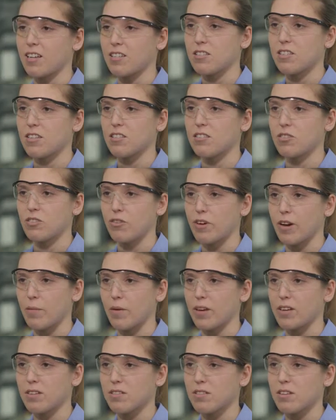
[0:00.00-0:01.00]
engineer
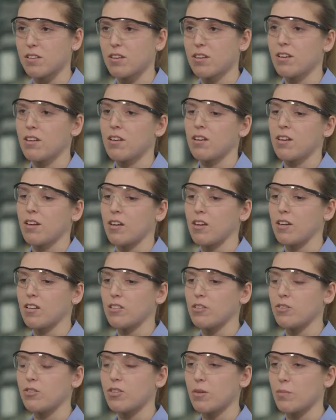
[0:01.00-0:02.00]
Lana Plasek was
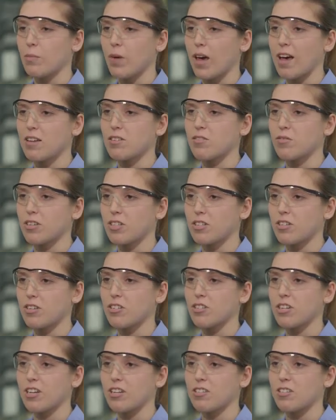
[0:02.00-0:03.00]
instrumental in
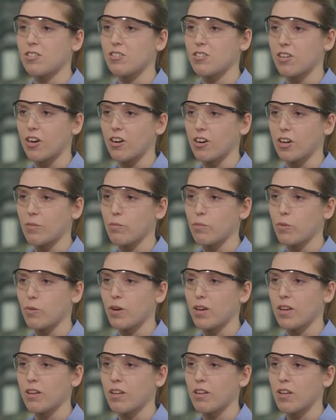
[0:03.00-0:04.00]
the laboratory
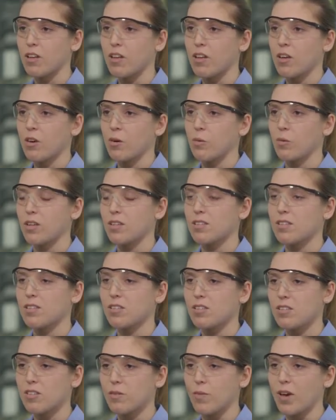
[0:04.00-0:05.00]
development of
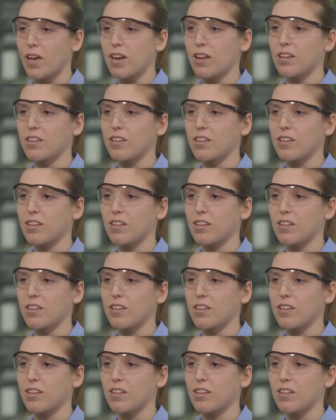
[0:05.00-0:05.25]
EtchDefender